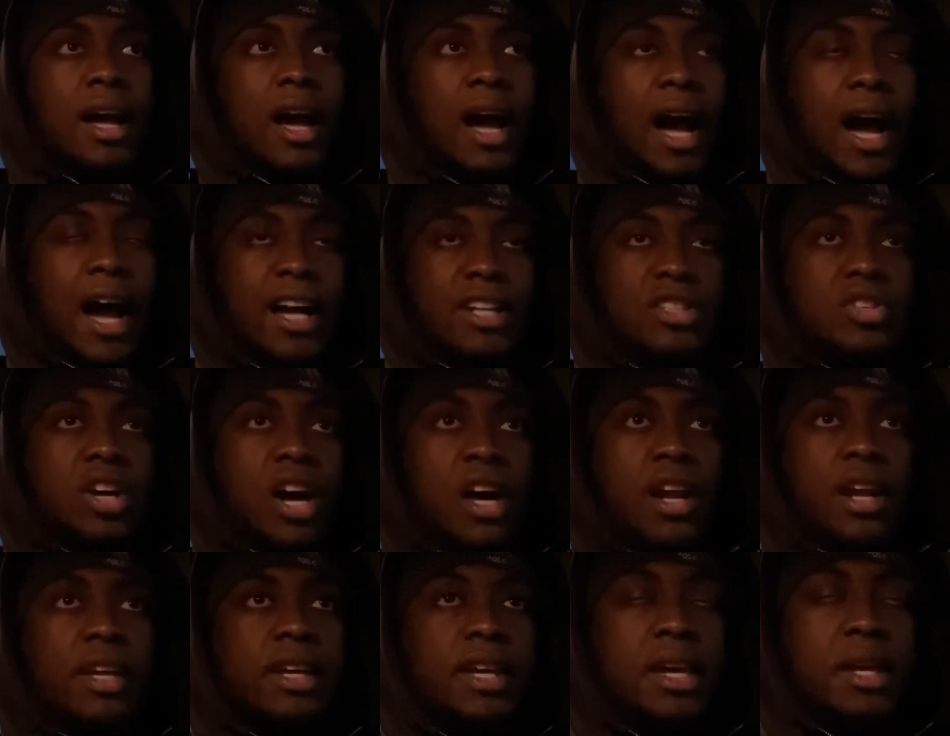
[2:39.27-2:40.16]
I try
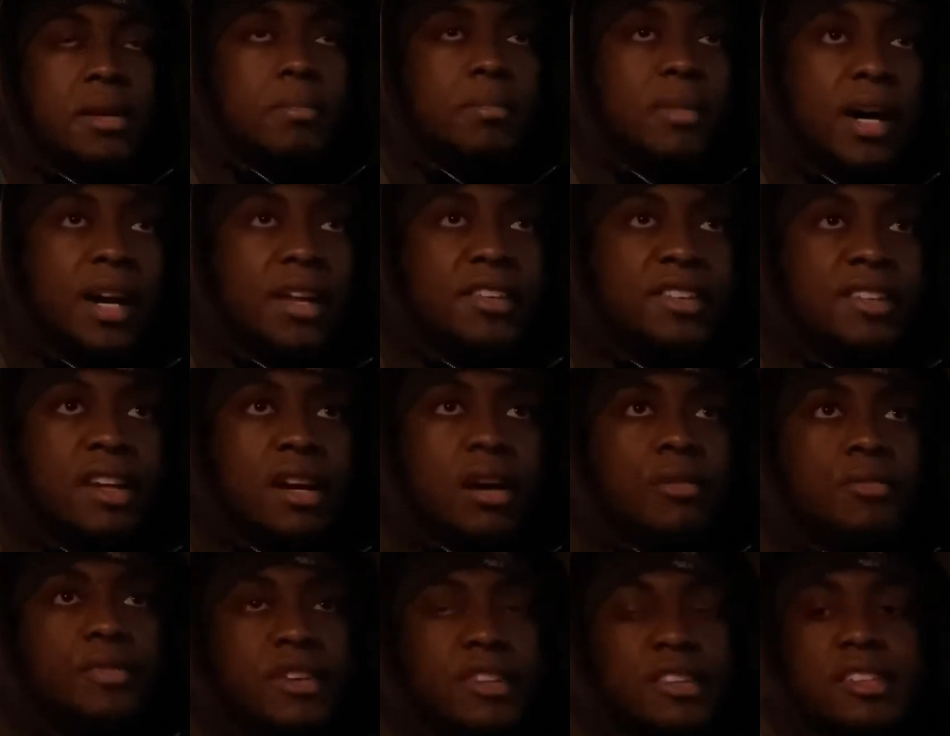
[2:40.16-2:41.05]
to keep
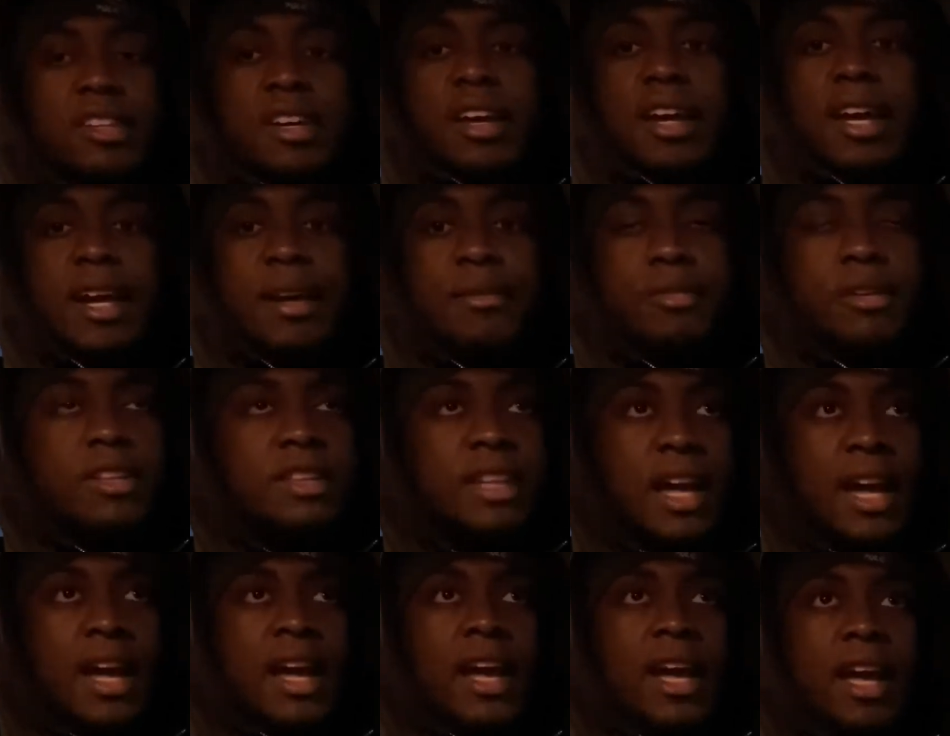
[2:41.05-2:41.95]
myself into
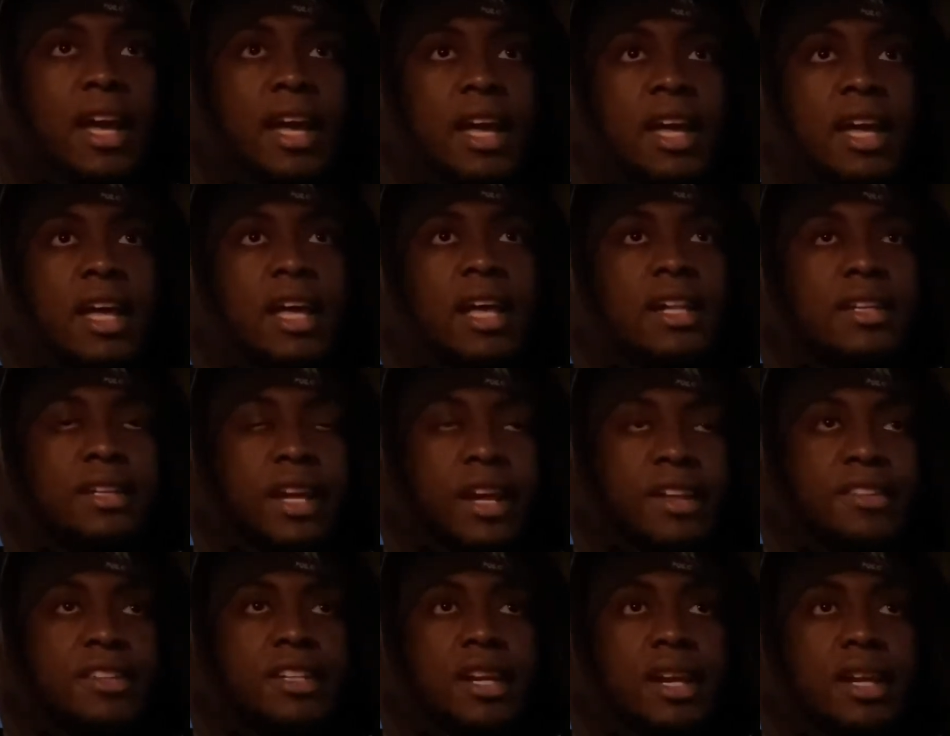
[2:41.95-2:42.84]
everything
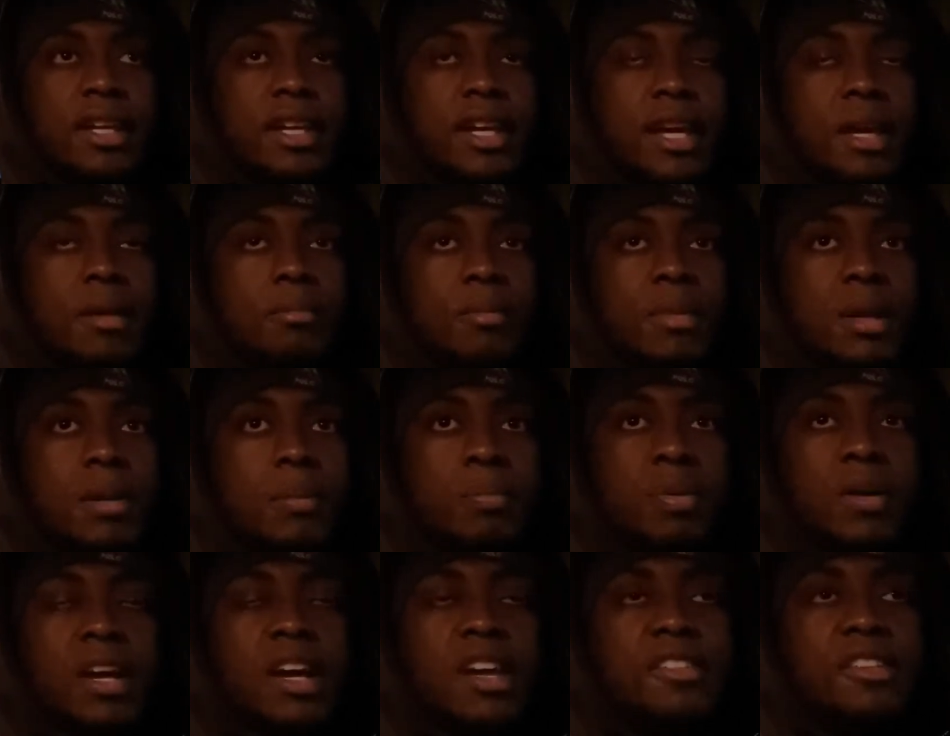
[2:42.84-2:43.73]
that's gonna keep me
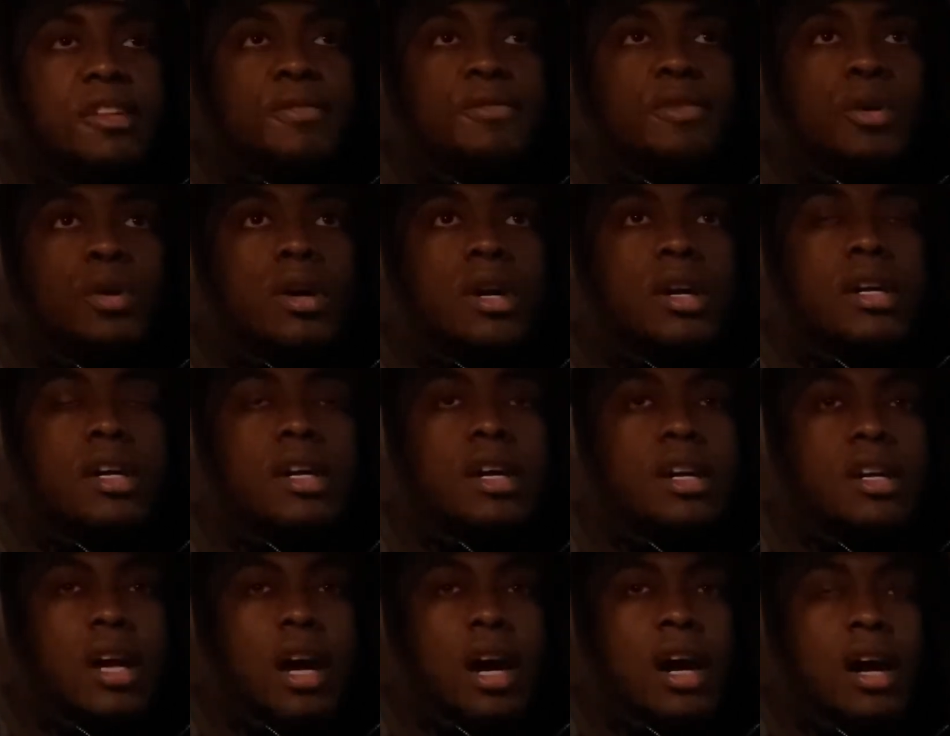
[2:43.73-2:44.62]
busy for a
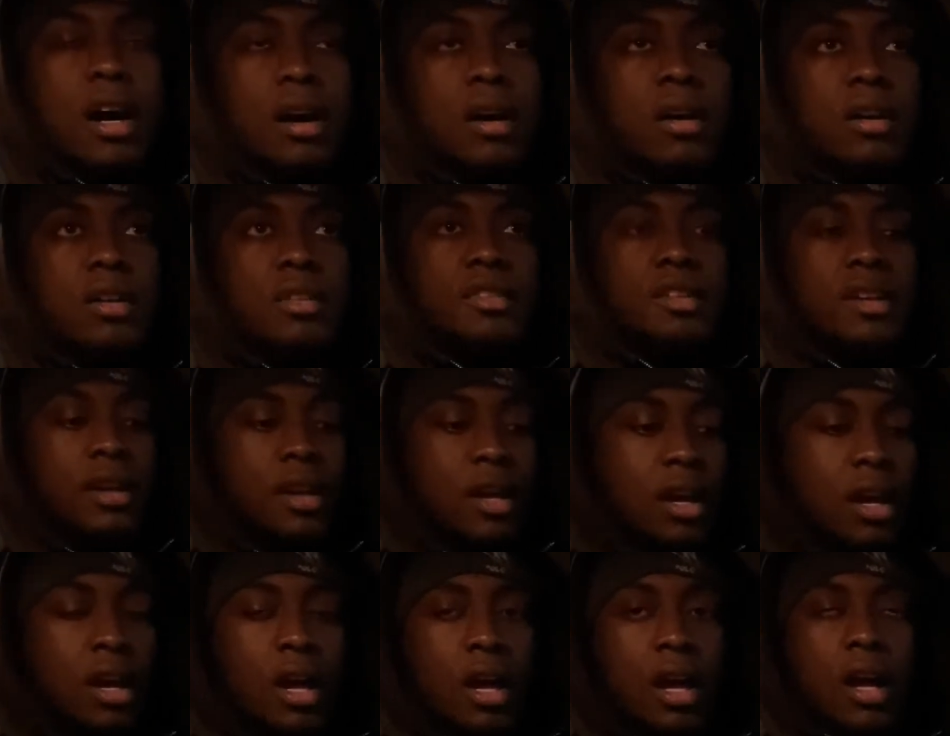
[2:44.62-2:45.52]
good cause.
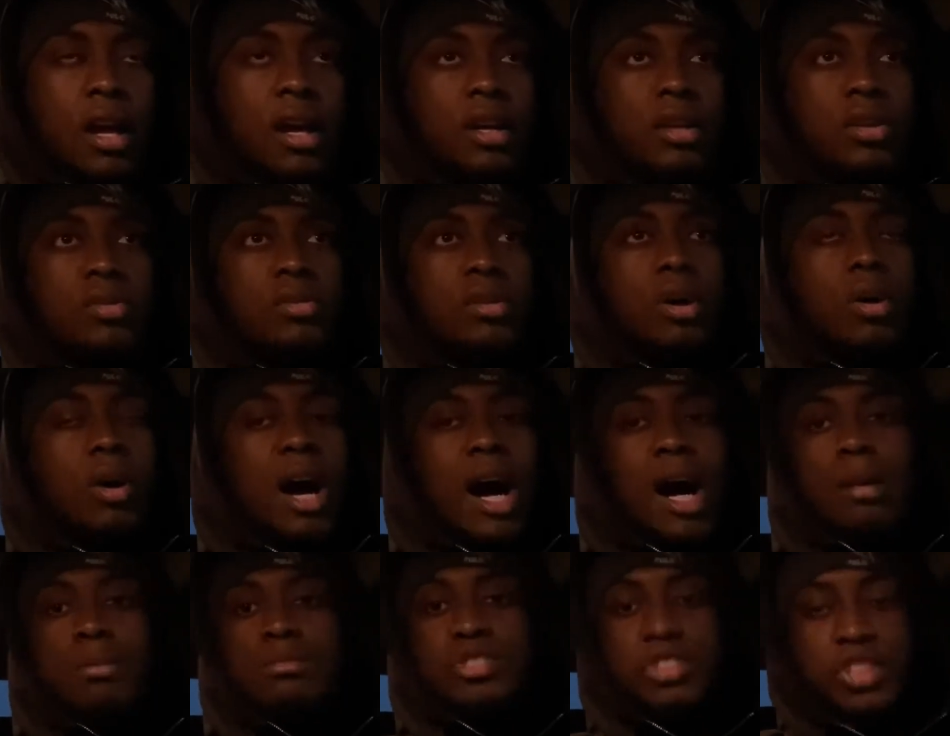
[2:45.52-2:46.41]
You know,
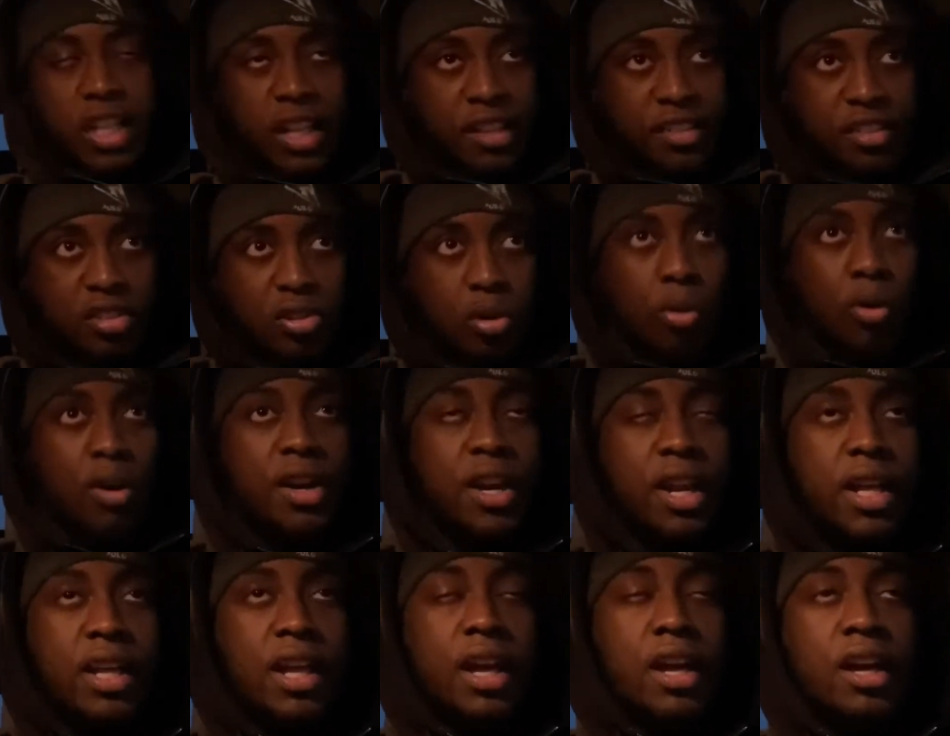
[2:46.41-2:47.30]
I'm just
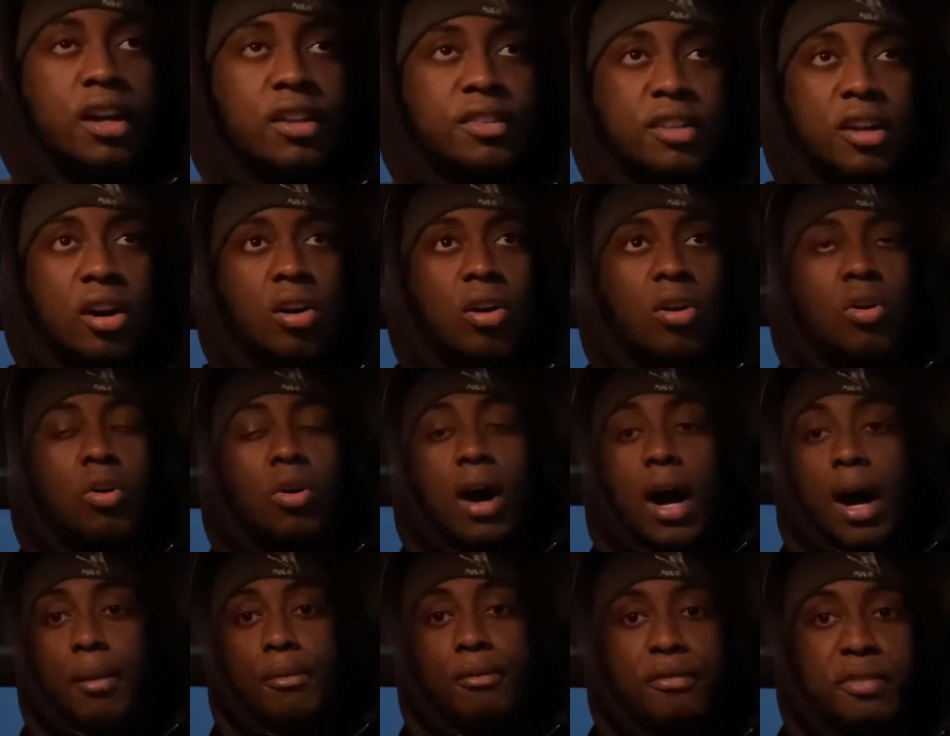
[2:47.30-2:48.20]
20 years old.
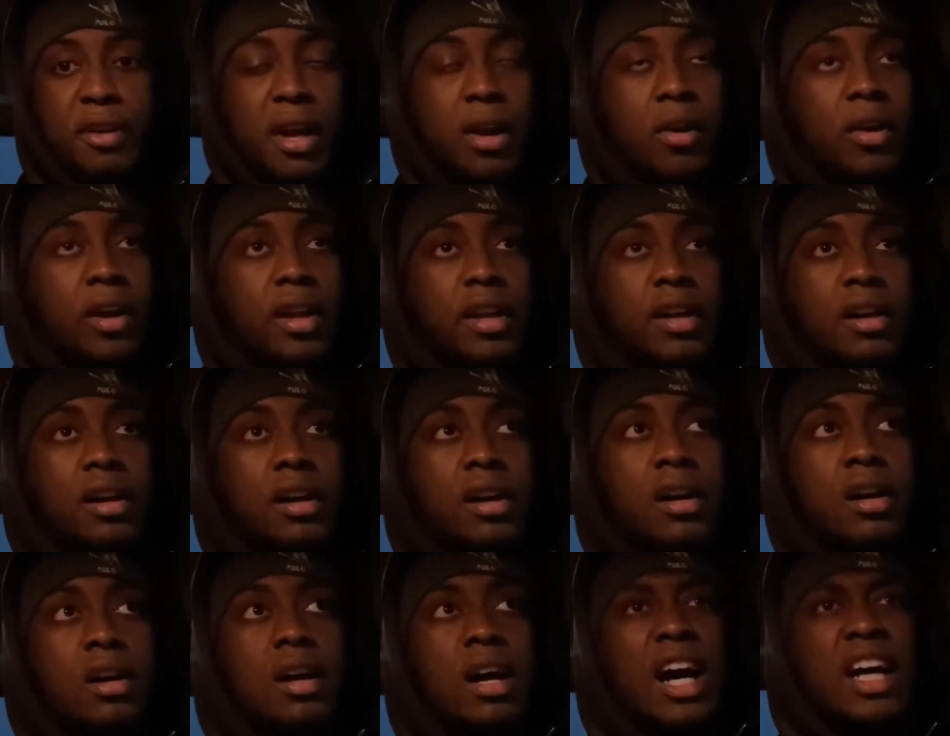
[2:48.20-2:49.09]
I'm very
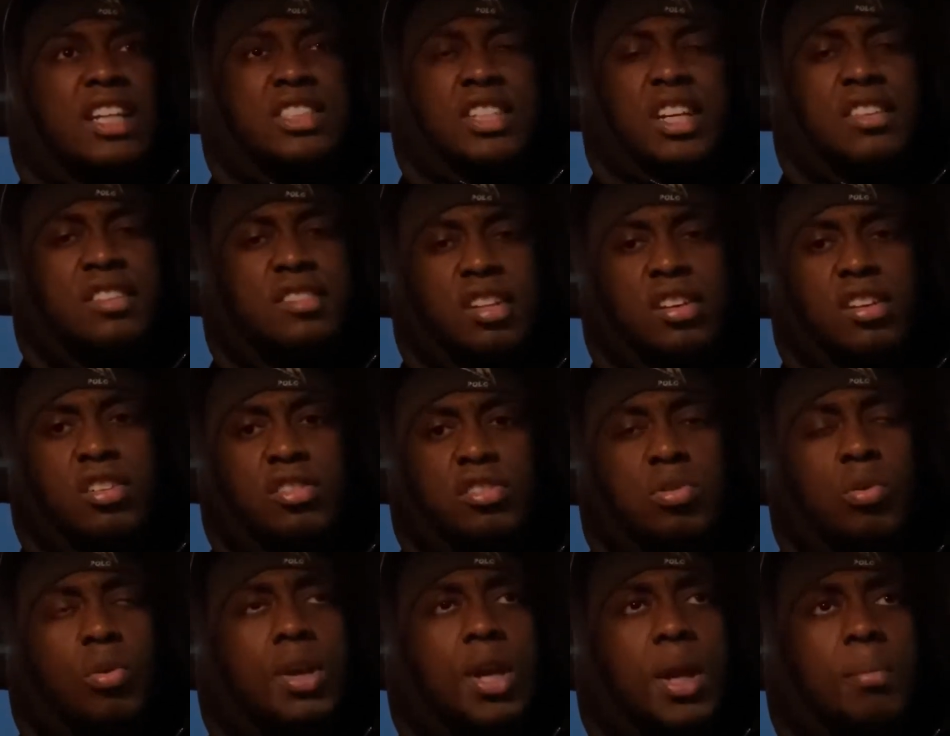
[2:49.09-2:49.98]
young. I just turned
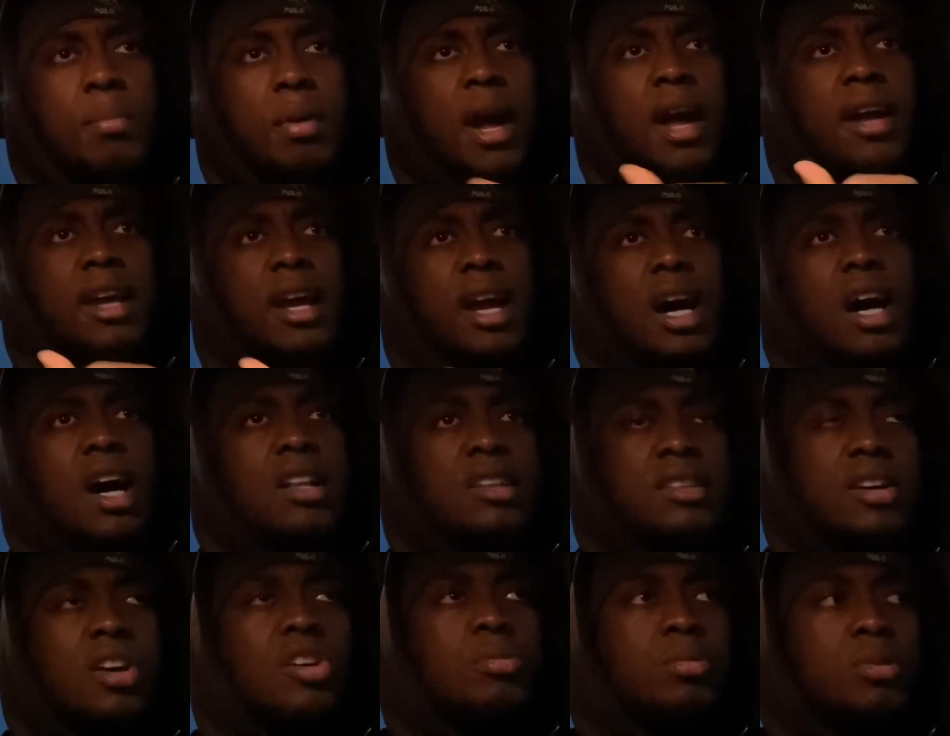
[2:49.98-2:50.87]
20 back in
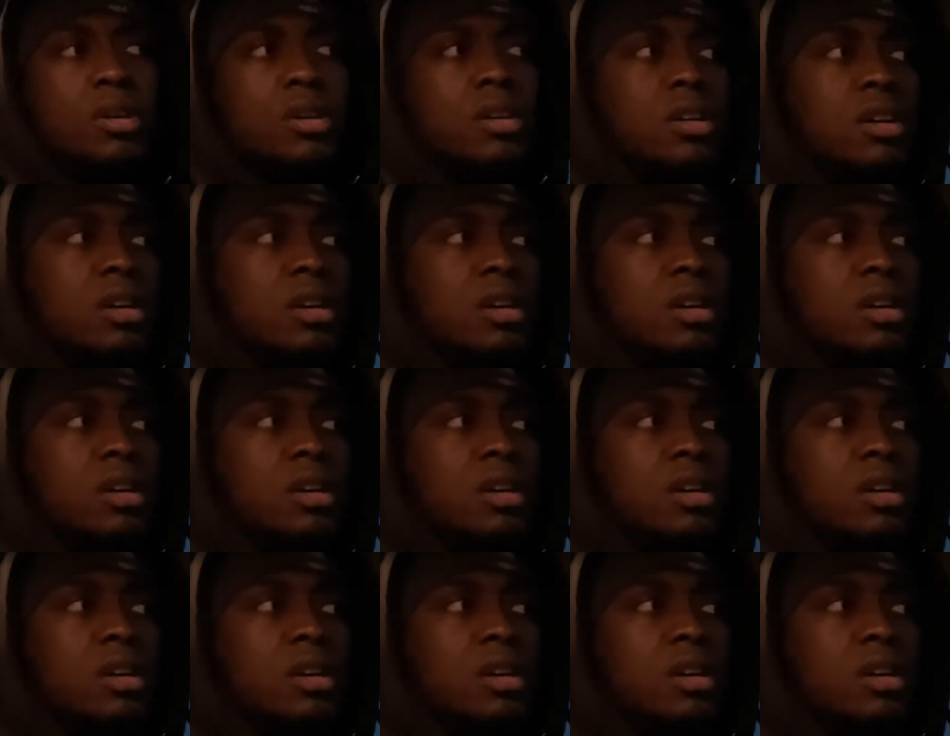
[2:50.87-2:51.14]
October.